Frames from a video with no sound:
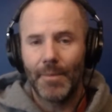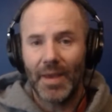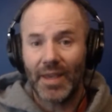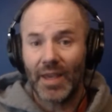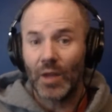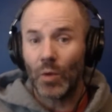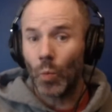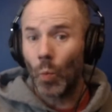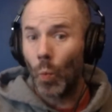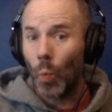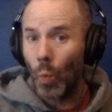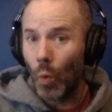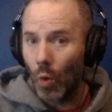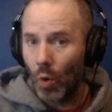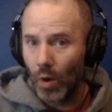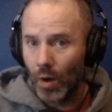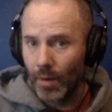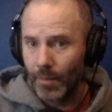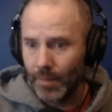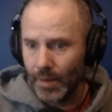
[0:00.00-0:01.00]
make it
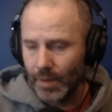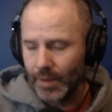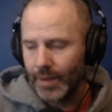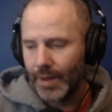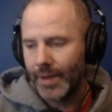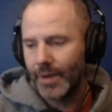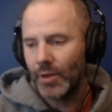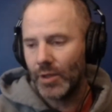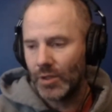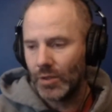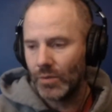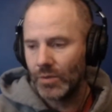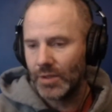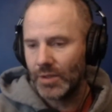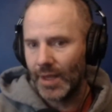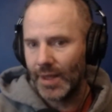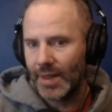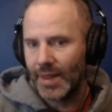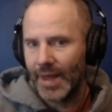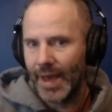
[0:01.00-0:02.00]
warm. I do
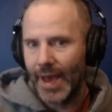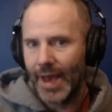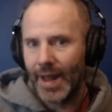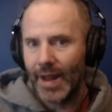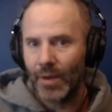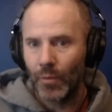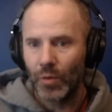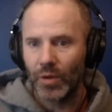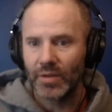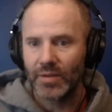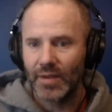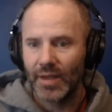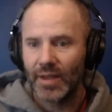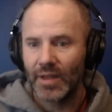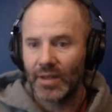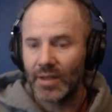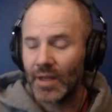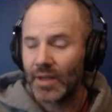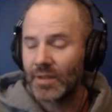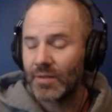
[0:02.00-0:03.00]
say that. I will say
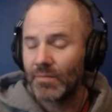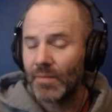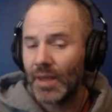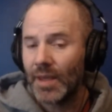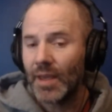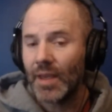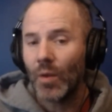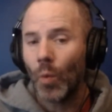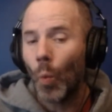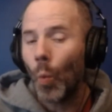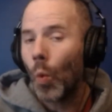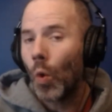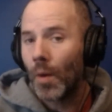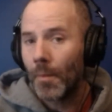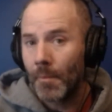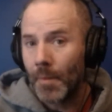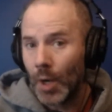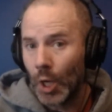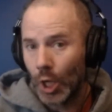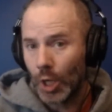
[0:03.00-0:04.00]
it does make it
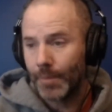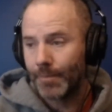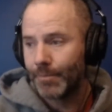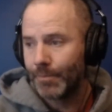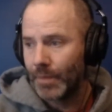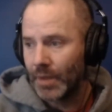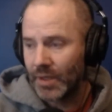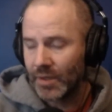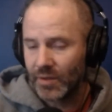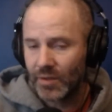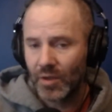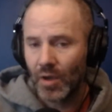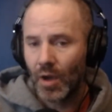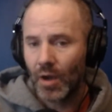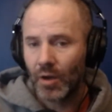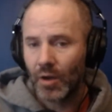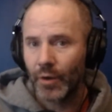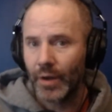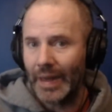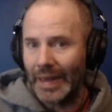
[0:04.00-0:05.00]
warmer because
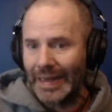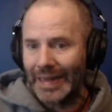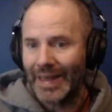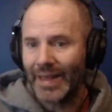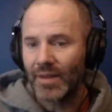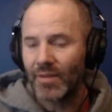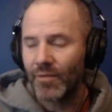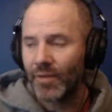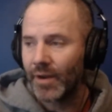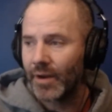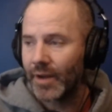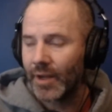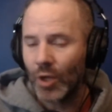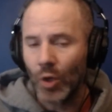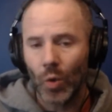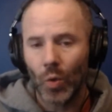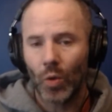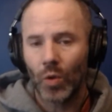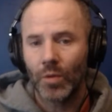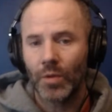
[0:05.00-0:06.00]
concrete gets very
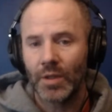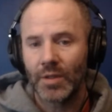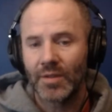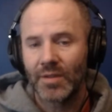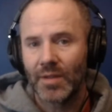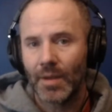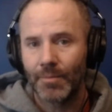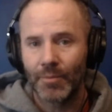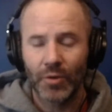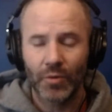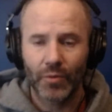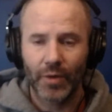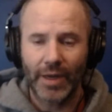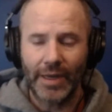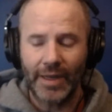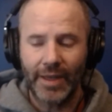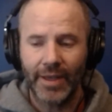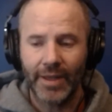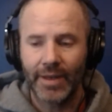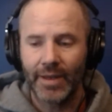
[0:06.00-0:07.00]
cold. It's
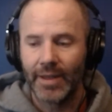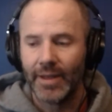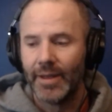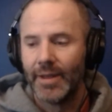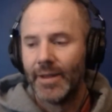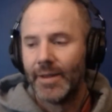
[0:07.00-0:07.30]
subterranean.